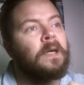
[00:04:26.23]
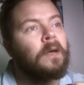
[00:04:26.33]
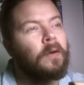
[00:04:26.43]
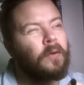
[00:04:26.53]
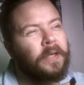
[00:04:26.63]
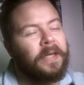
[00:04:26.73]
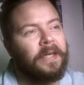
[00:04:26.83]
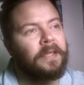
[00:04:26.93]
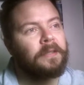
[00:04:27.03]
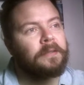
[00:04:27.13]

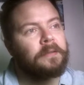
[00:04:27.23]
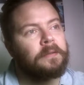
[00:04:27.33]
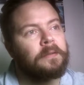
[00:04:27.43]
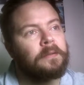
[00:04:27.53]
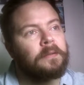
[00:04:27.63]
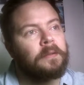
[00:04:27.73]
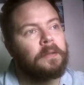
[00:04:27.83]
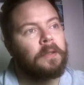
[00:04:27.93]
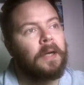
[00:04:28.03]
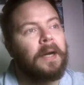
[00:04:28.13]
Okay.
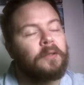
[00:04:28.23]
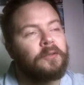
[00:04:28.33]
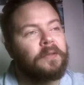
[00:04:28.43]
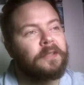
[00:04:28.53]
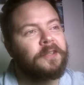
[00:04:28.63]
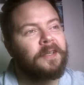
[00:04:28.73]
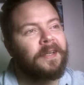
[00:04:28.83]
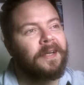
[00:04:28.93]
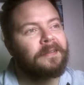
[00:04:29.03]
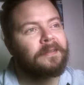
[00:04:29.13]
How do I draw
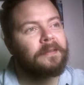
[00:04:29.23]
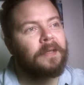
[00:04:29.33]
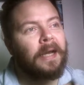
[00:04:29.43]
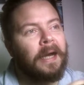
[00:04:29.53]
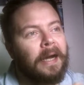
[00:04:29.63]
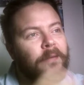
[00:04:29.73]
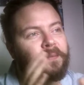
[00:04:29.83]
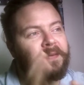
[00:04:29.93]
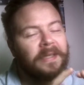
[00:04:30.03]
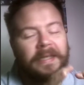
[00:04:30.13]
that? I'm
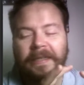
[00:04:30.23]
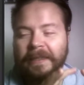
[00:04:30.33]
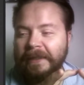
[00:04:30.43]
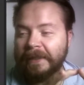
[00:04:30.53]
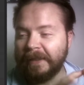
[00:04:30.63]
thinking.